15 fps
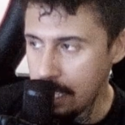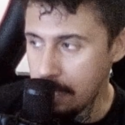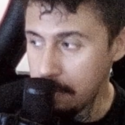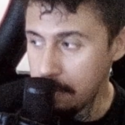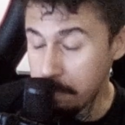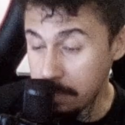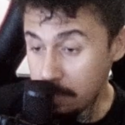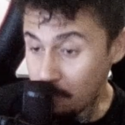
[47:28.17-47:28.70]

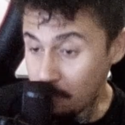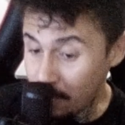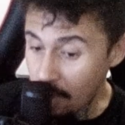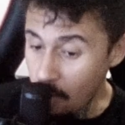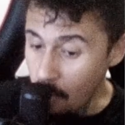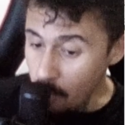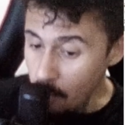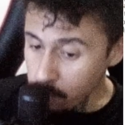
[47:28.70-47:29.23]
But we
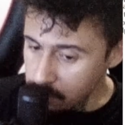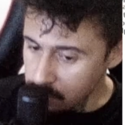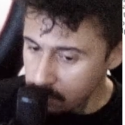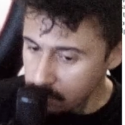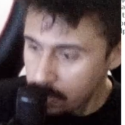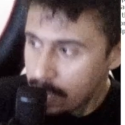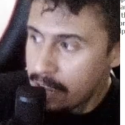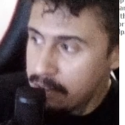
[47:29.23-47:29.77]
also
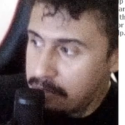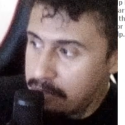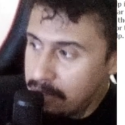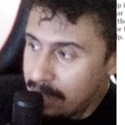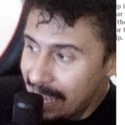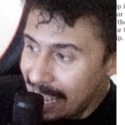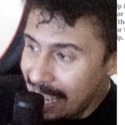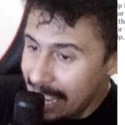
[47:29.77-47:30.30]
have
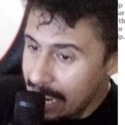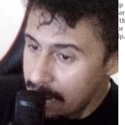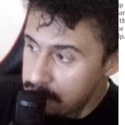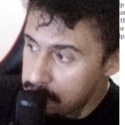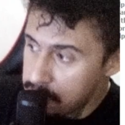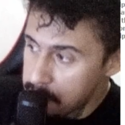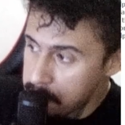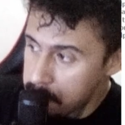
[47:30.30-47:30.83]

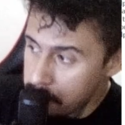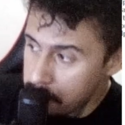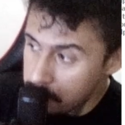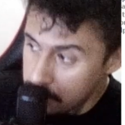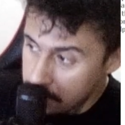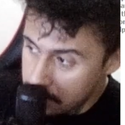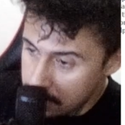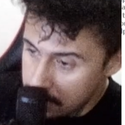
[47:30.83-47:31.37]
every
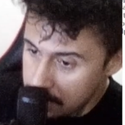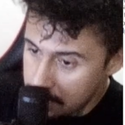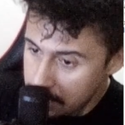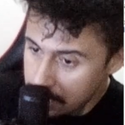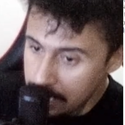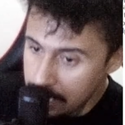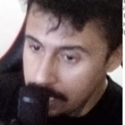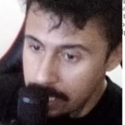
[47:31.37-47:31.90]
book,
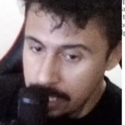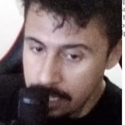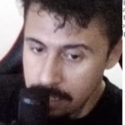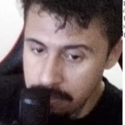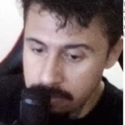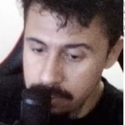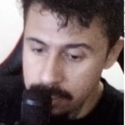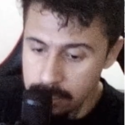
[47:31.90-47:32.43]

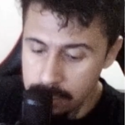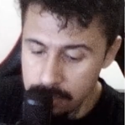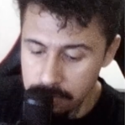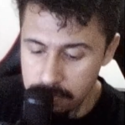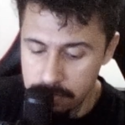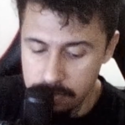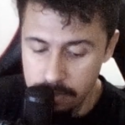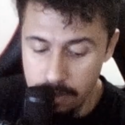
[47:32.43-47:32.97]
even
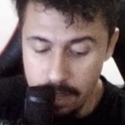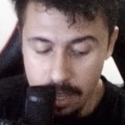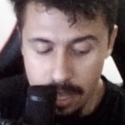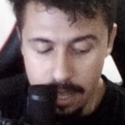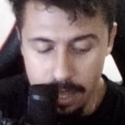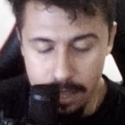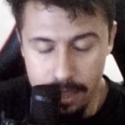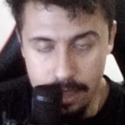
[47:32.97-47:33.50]
if
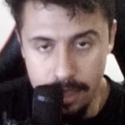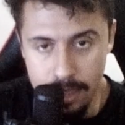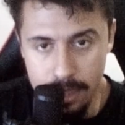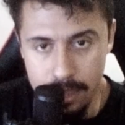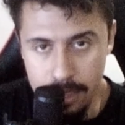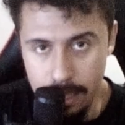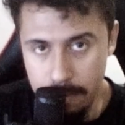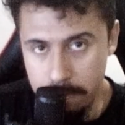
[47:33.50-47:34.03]

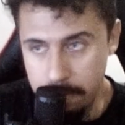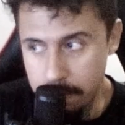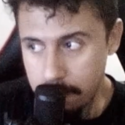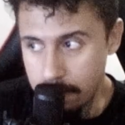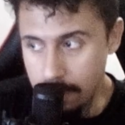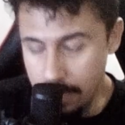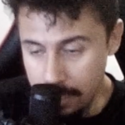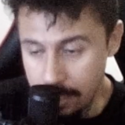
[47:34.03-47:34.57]

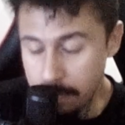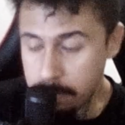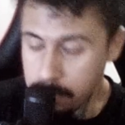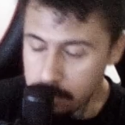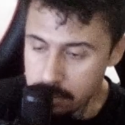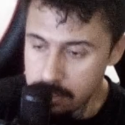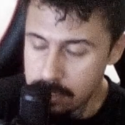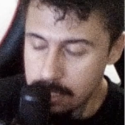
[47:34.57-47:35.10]
the
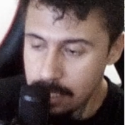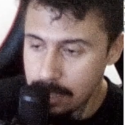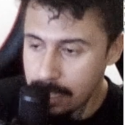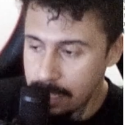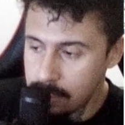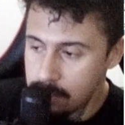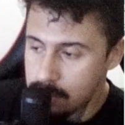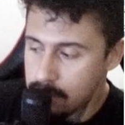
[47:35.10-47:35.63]
books
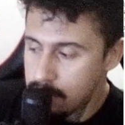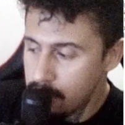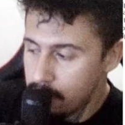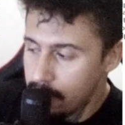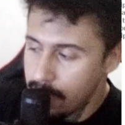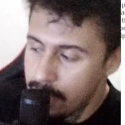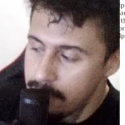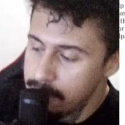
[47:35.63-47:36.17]
that don't
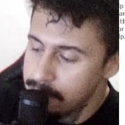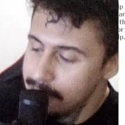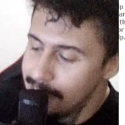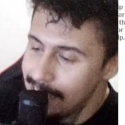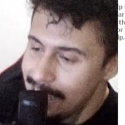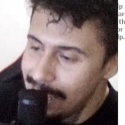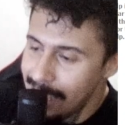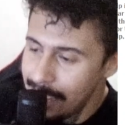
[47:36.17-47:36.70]
have
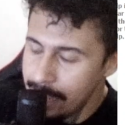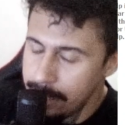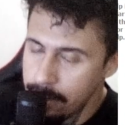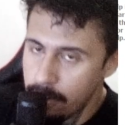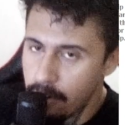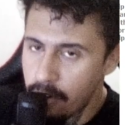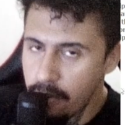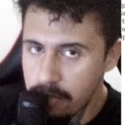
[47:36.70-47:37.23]
any
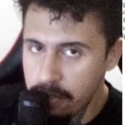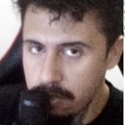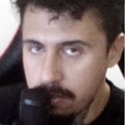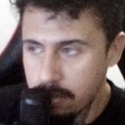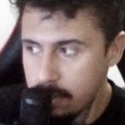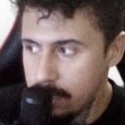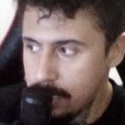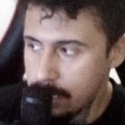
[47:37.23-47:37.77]

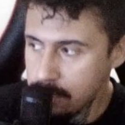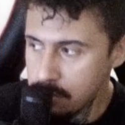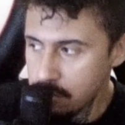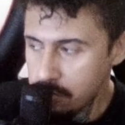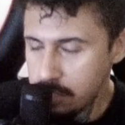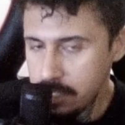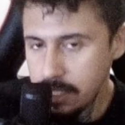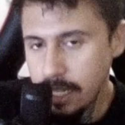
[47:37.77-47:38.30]
author
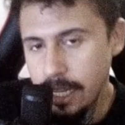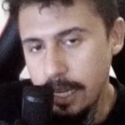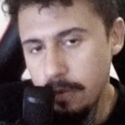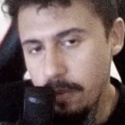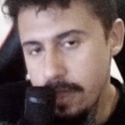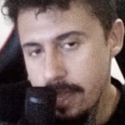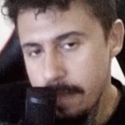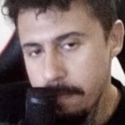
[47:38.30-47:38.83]
associated
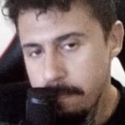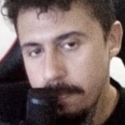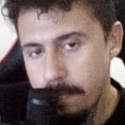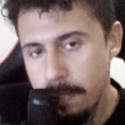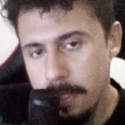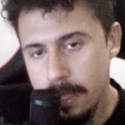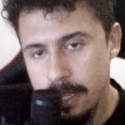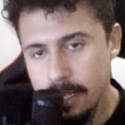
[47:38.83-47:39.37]
with them.
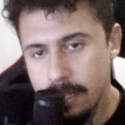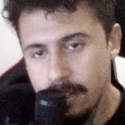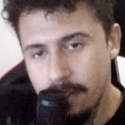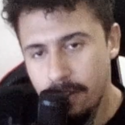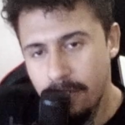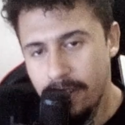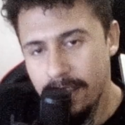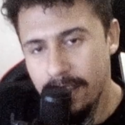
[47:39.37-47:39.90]

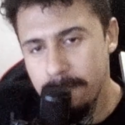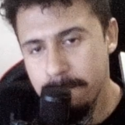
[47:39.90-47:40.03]
Alright?